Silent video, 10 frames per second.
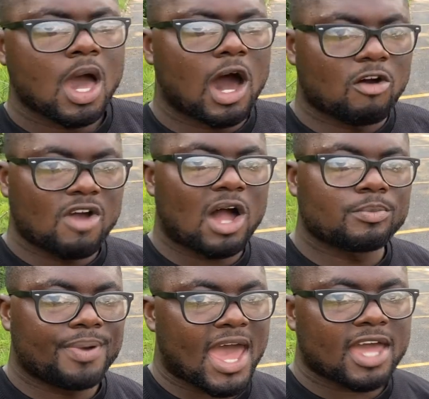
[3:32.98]
Around
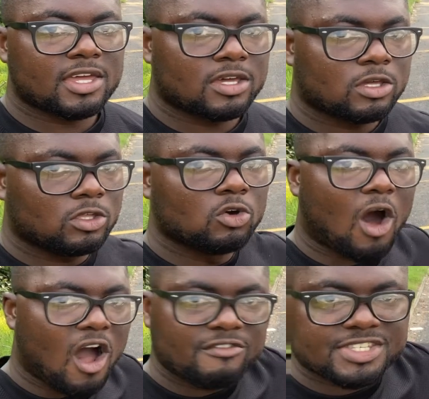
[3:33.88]
back, you
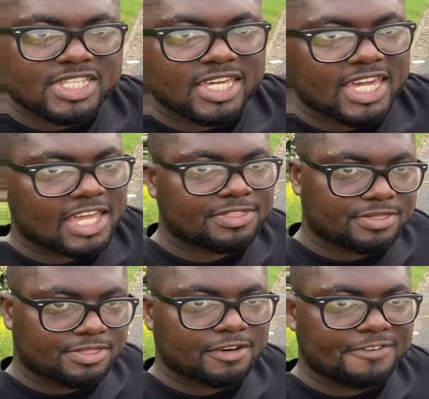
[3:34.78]
obviously get
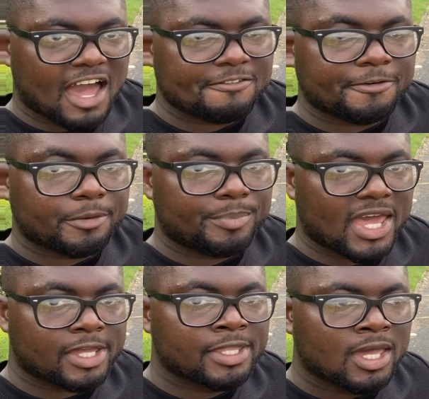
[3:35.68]
the five foot
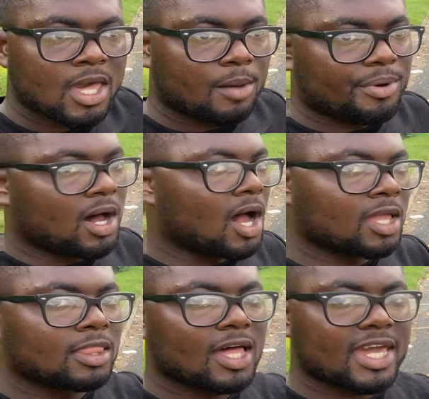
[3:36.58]
bed, but
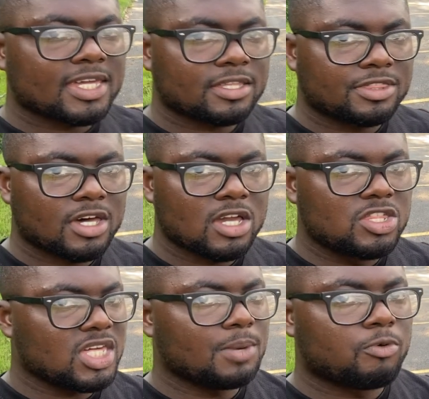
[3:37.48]
unlike the
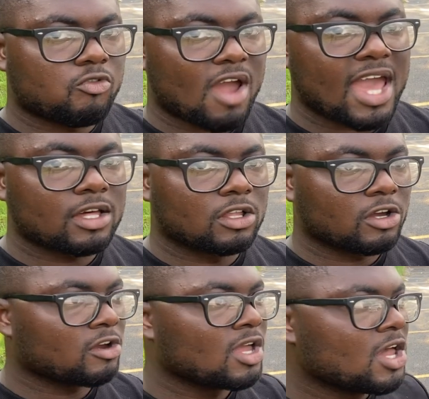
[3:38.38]
Jeep
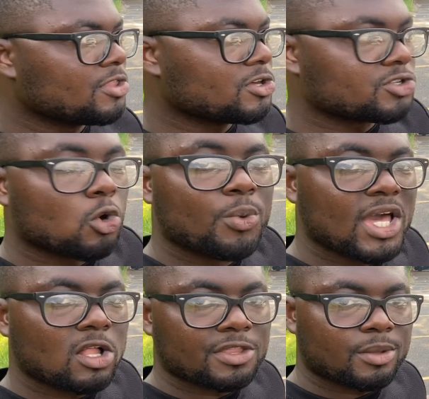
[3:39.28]
Wrangler, there's no
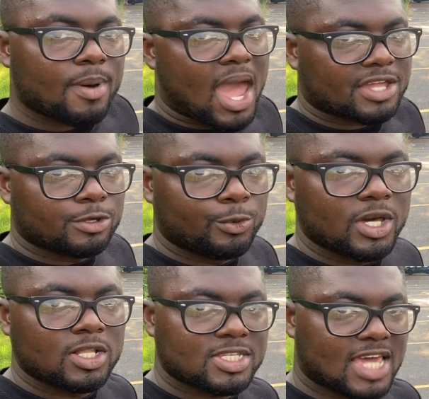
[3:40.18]
wheel on the back. The
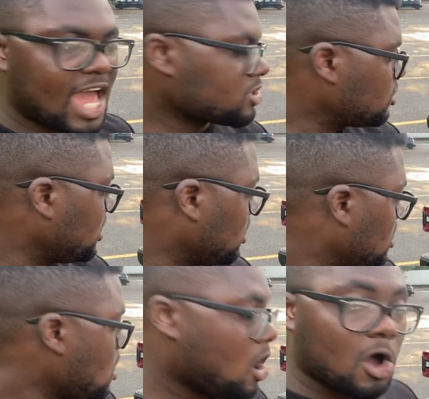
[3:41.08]
wheel is actually
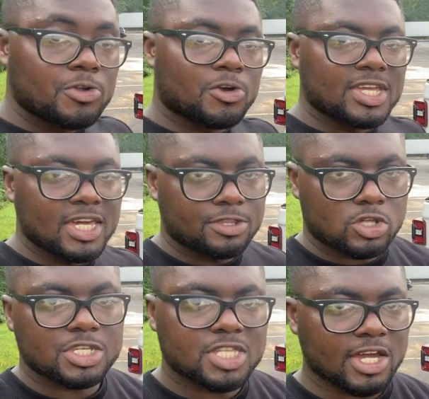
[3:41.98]
underneath,
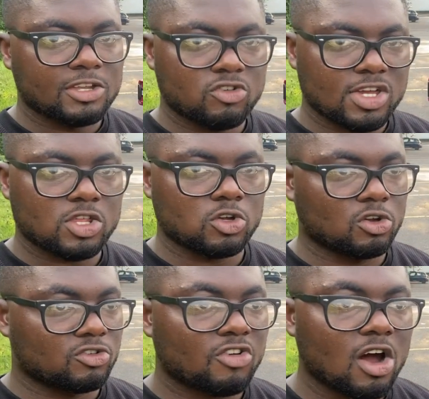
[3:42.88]
just like a traditional
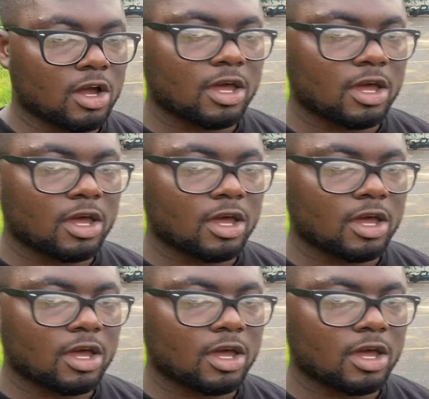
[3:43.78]
truck